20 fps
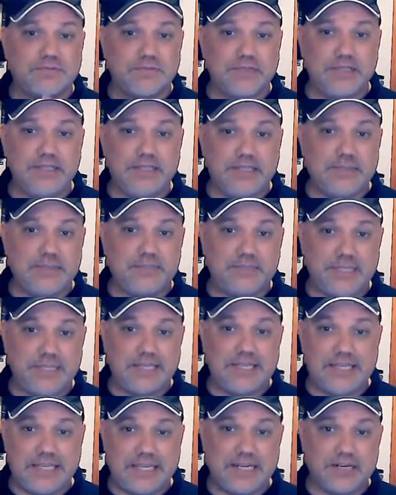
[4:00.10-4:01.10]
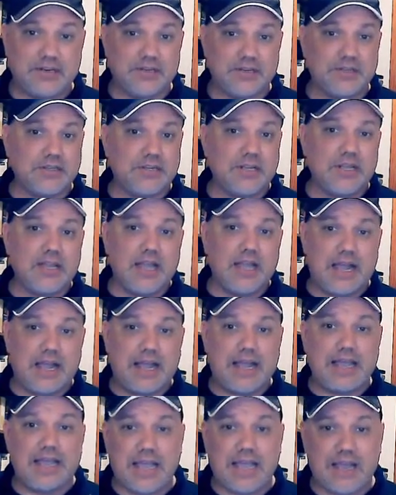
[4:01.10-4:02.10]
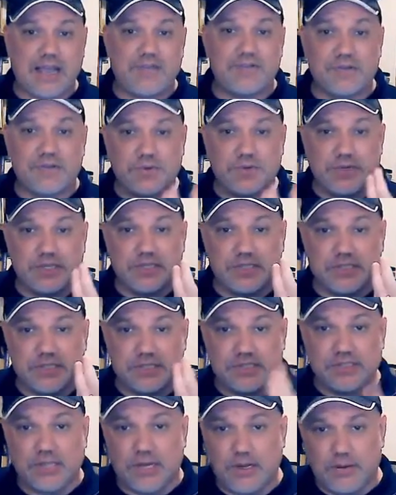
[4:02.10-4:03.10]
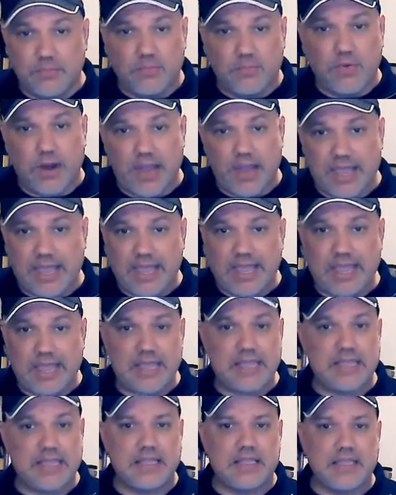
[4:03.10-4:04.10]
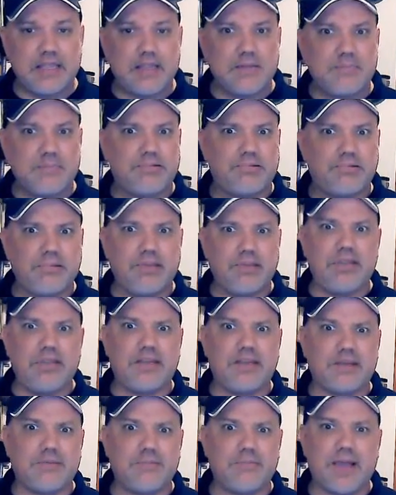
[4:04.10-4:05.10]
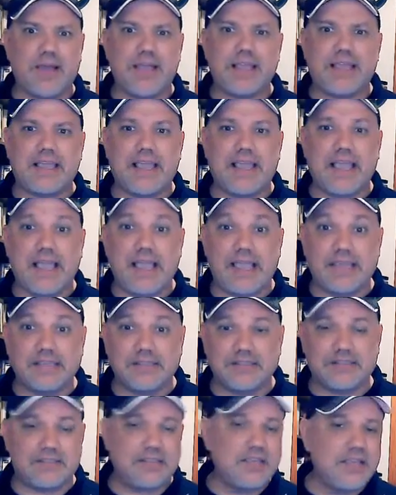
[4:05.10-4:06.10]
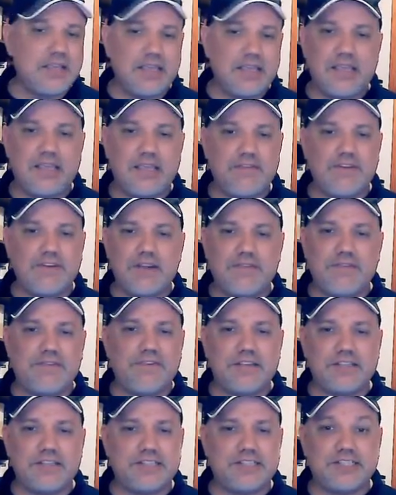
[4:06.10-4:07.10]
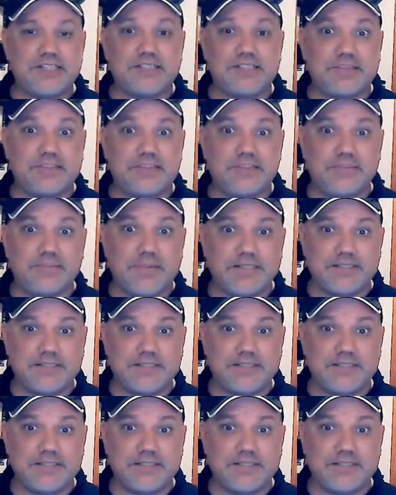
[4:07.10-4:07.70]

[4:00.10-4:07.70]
freely be here. I have to, in some way, plead my case, even if it is just to